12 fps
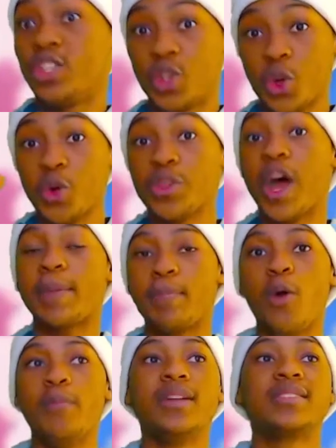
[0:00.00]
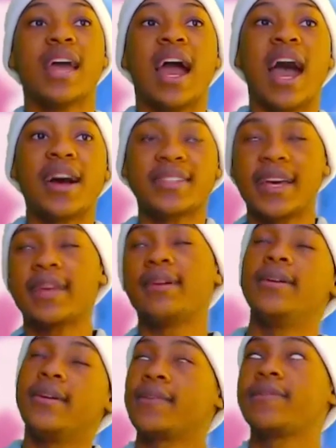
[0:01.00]
to that moment, I was like,
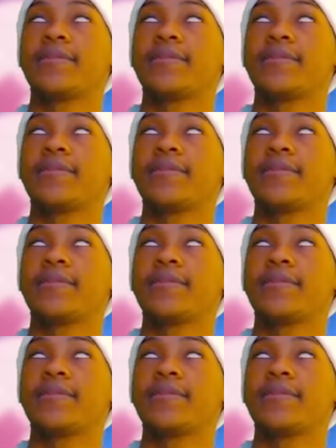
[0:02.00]
oh,